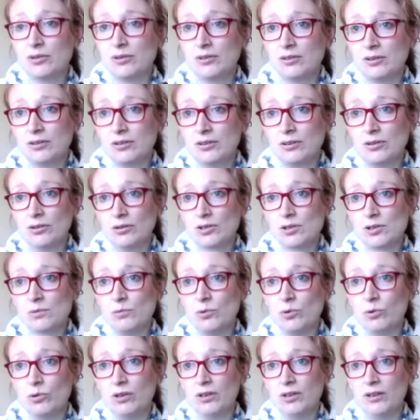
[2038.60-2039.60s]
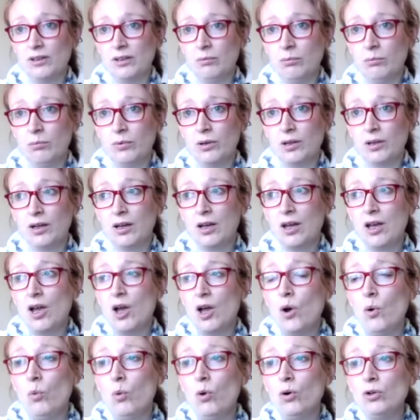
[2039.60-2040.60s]
not small in number.
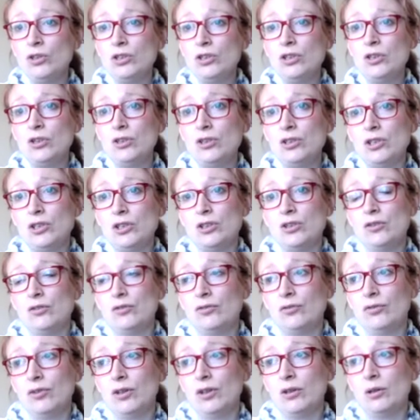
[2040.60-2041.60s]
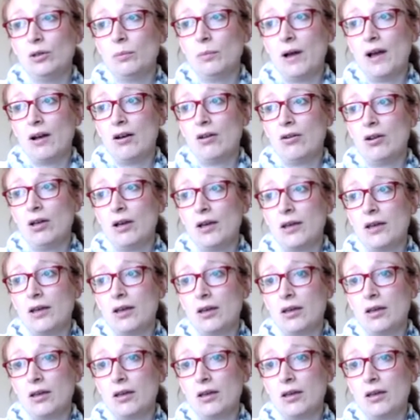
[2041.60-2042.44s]
What do you, do mm. you feel about like